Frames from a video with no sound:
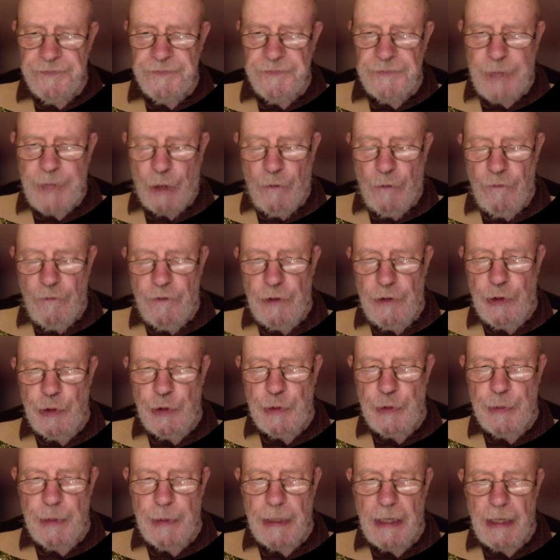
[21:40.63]

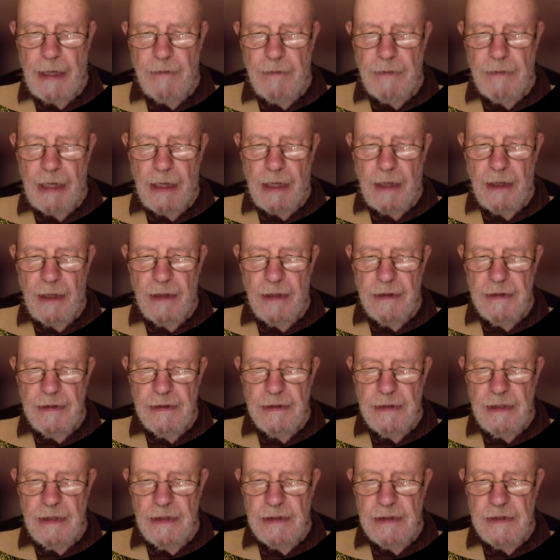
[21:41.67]
confuse me.
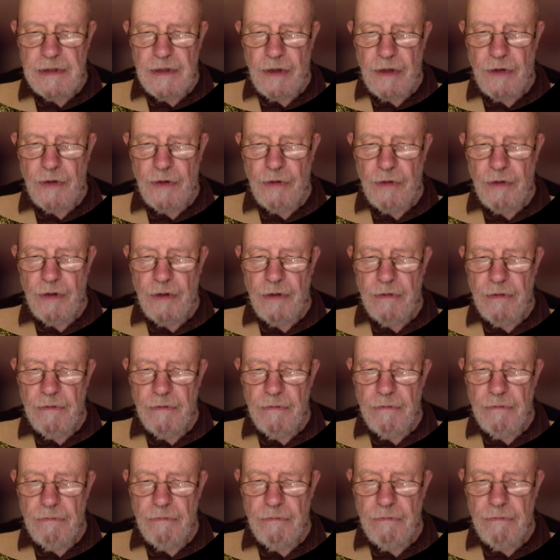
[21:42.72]
It's not
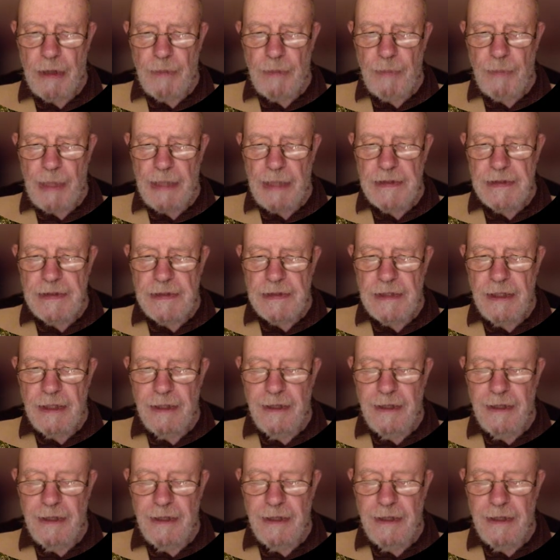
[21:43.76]
my best